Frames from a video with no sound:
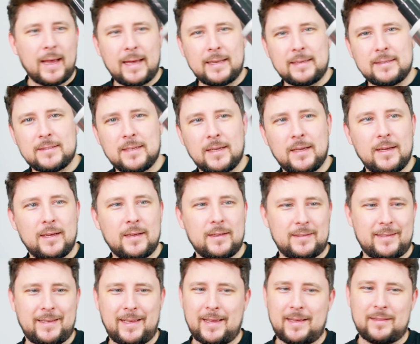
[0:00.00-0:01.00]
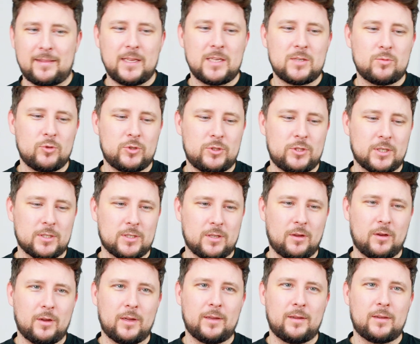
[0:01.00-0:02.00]
and yeah, this was just
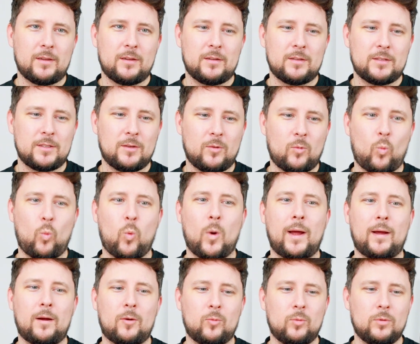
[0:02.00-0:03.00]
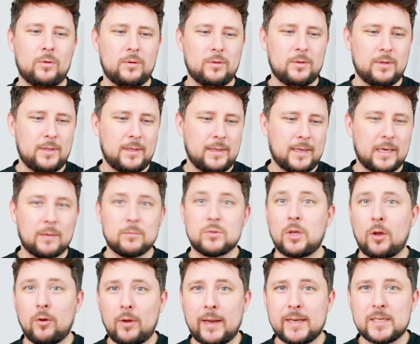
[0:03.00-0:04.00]
like, wow. And I'm
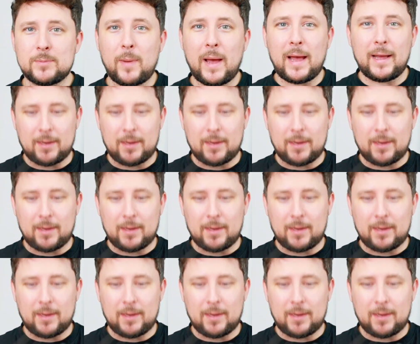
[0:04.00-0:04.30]
so glad it's